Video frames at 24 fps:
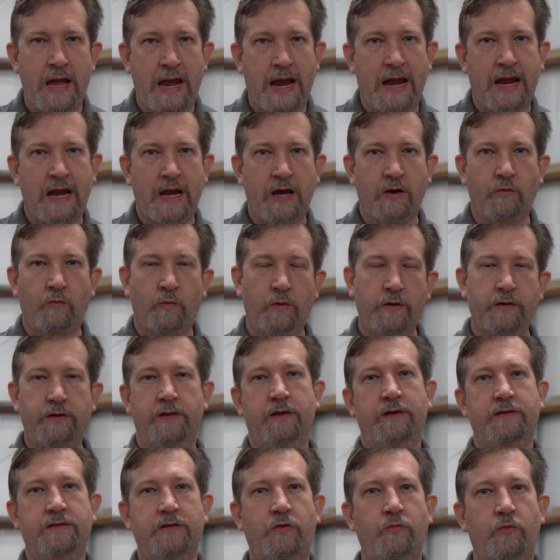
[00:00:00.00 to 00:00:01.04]
And one of
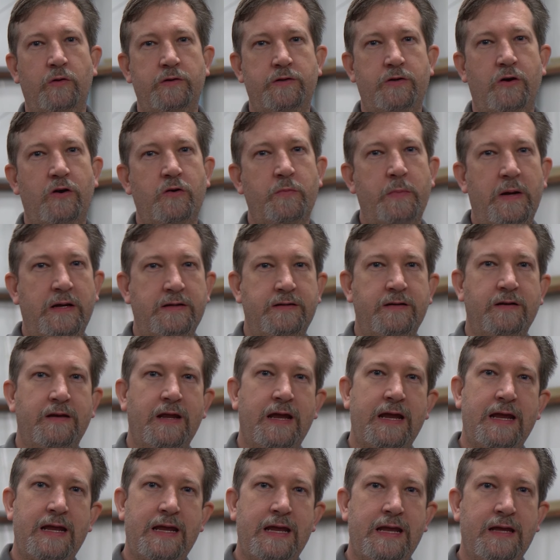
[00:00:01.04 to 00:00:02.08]
the things I want to talk about
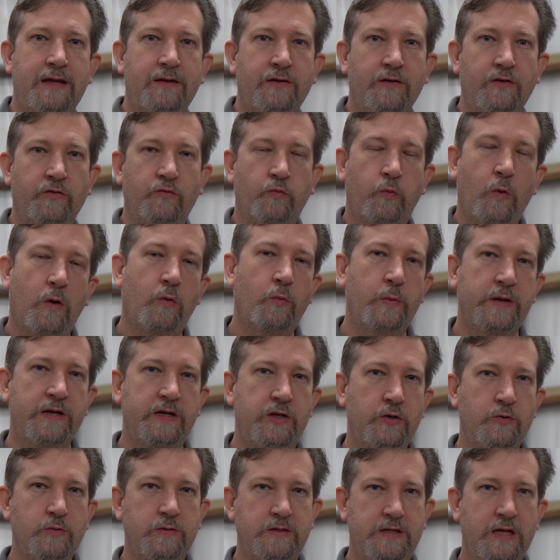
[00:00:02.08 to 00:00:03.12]
today is what we
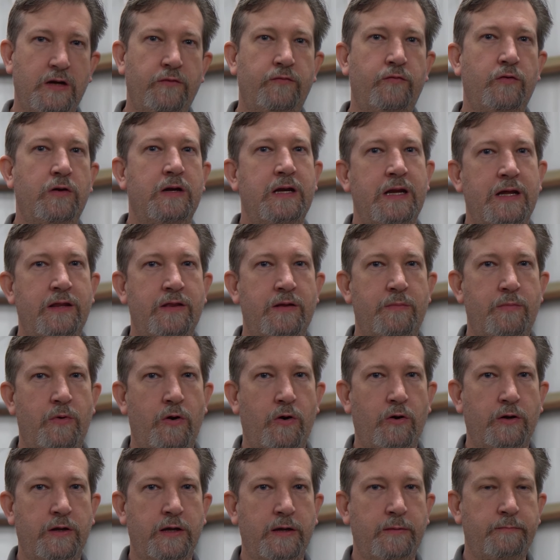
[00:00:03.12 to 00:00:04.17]
do different in the
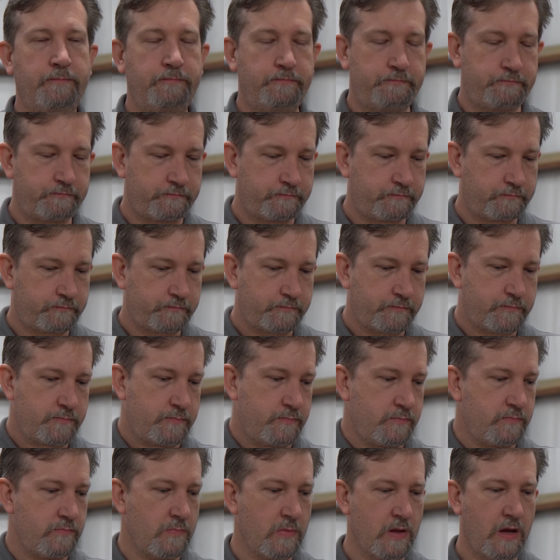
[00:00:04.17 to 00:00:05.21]
market.
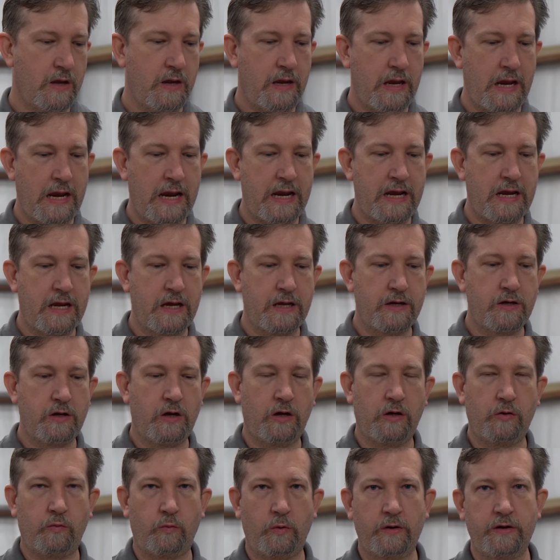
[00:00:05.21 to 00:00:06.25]
And
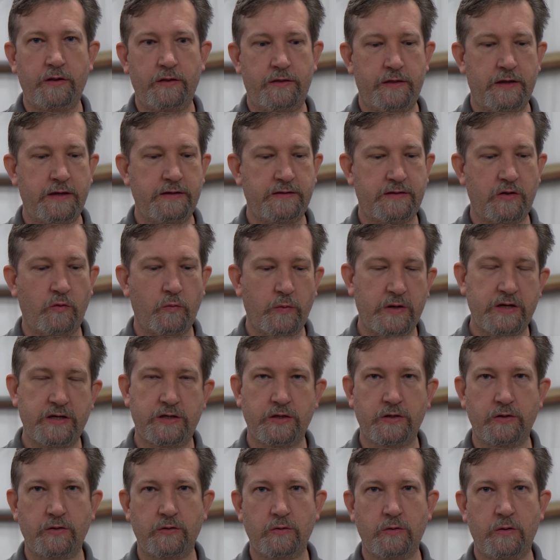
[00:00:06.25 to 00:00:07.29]
one of the things that we
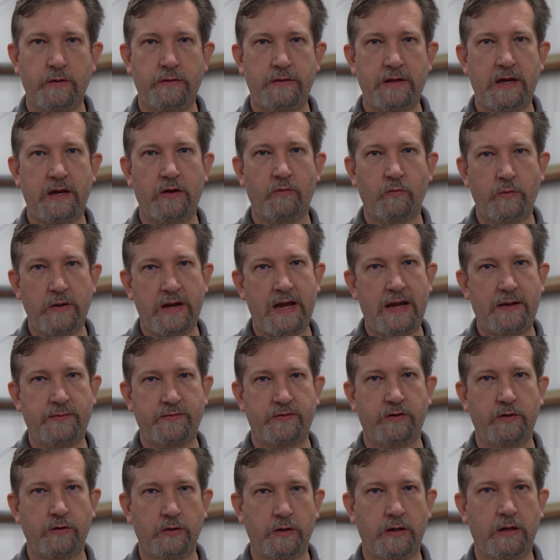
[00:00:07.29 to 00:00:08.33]
do that we
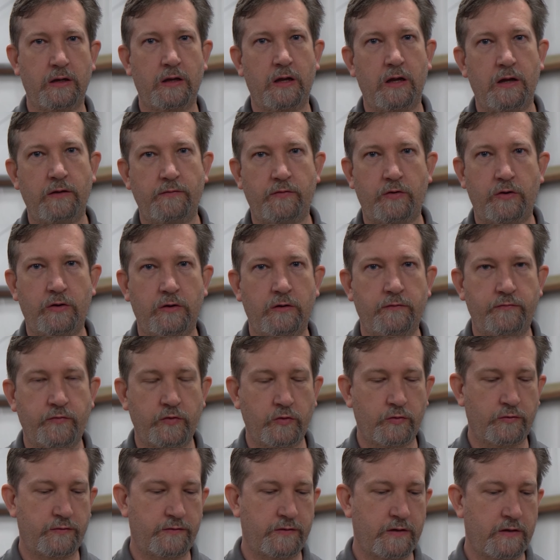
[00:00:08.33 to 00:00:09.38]
absolutely love on our
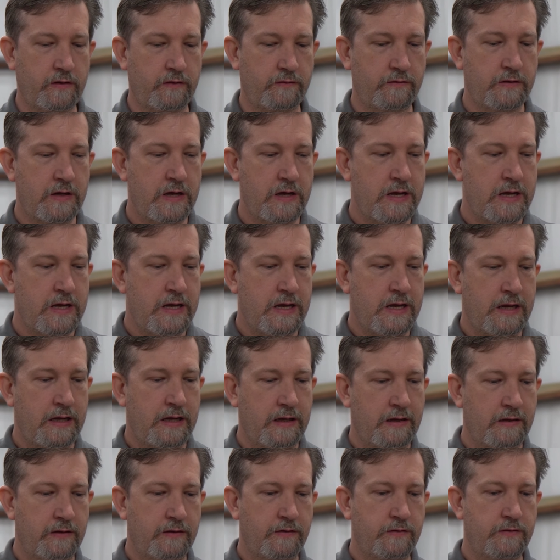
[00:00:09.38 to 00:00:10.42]
fuel cells
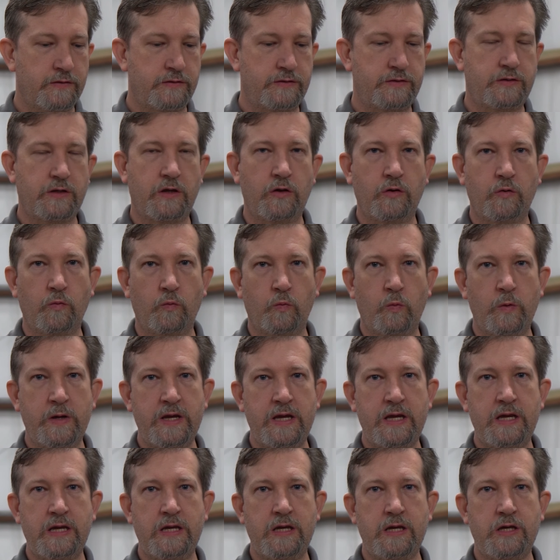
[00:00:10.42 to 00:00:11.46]
is
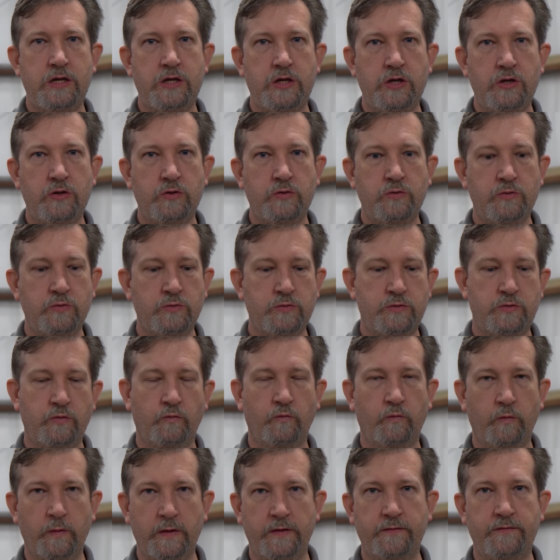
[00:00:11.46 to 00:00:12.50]
we use
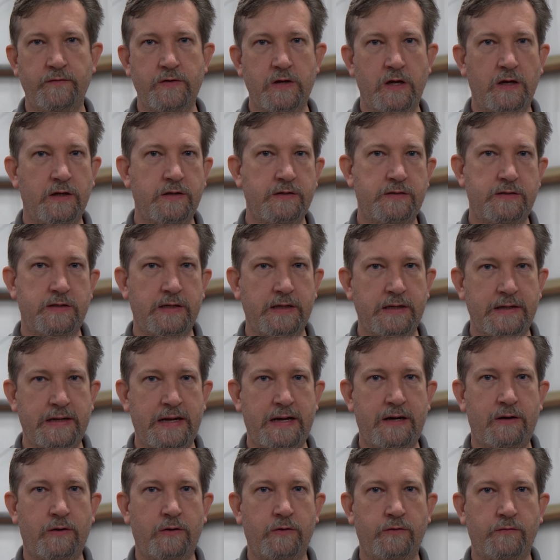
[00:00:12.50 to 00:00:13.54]
riv nuts in
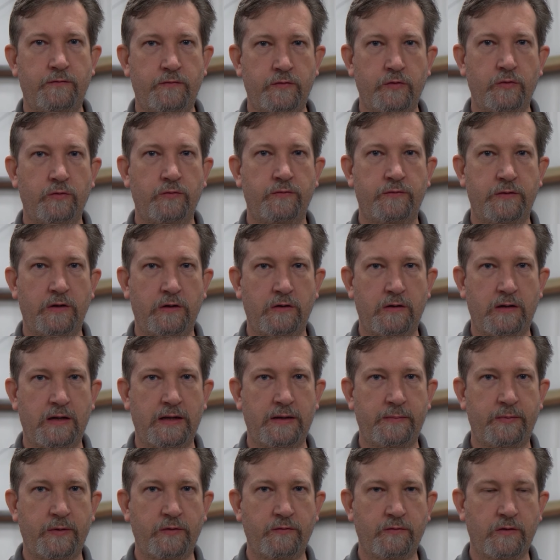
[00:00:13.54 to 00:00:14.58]
our fuel cell
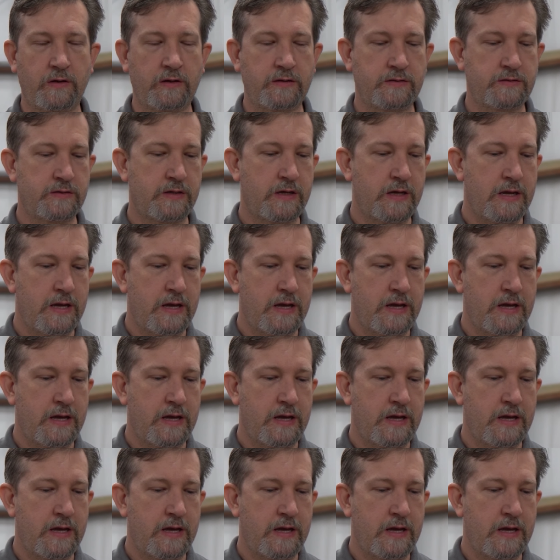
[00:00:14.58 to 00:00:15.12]
clamping rings.